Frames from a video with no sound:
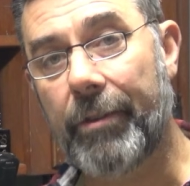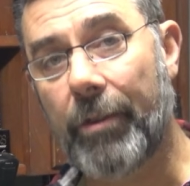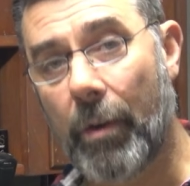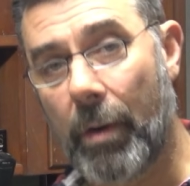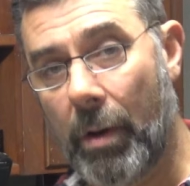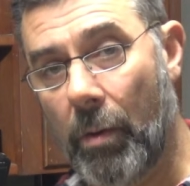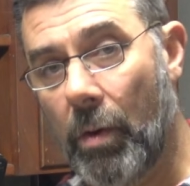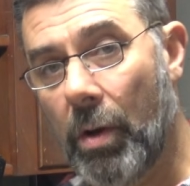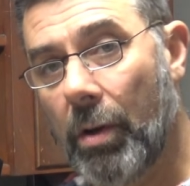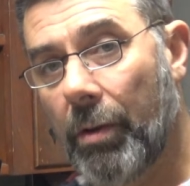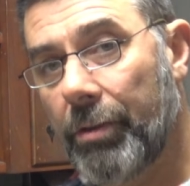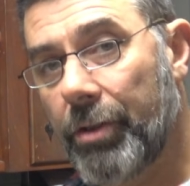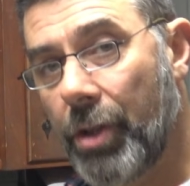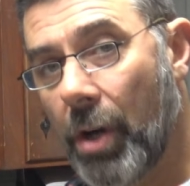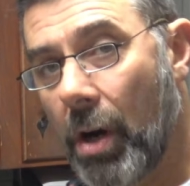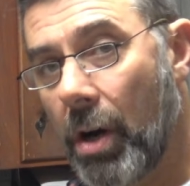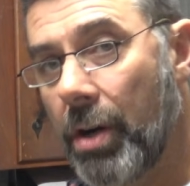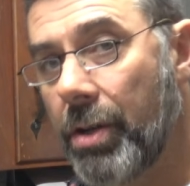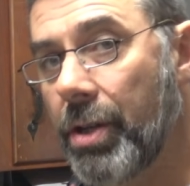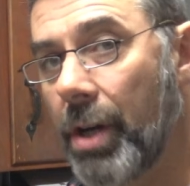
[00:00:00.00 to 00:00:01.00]
So it will
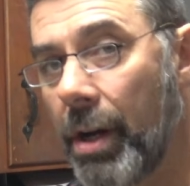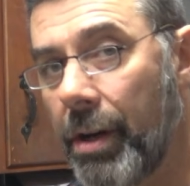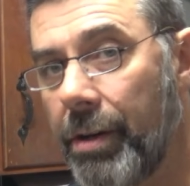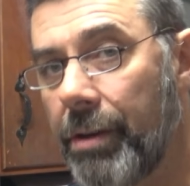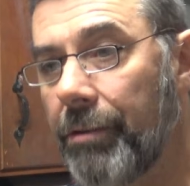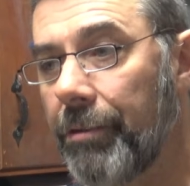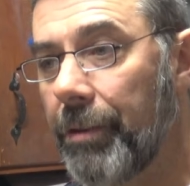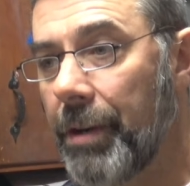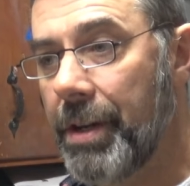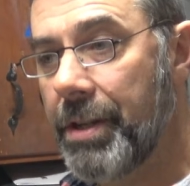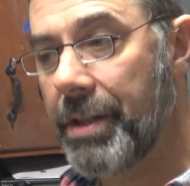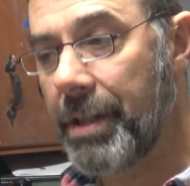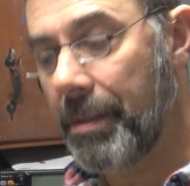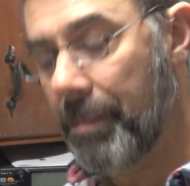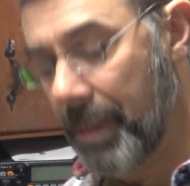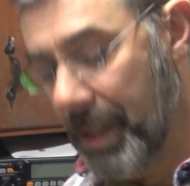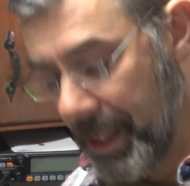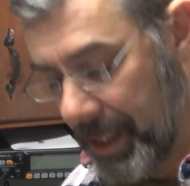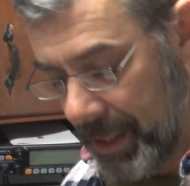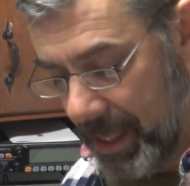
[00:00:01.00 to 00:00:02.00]
charge under
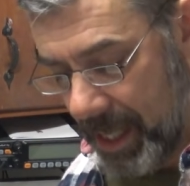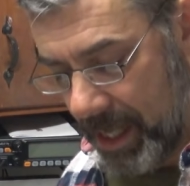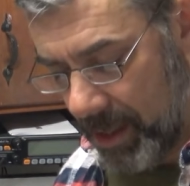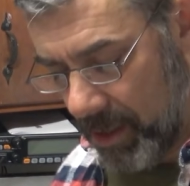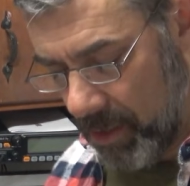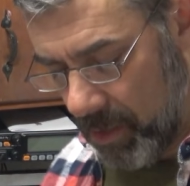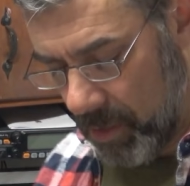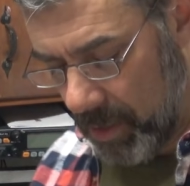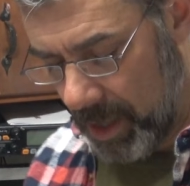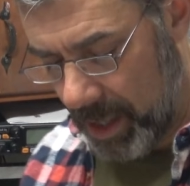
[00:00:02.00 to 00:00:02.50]
freezing, but not a whole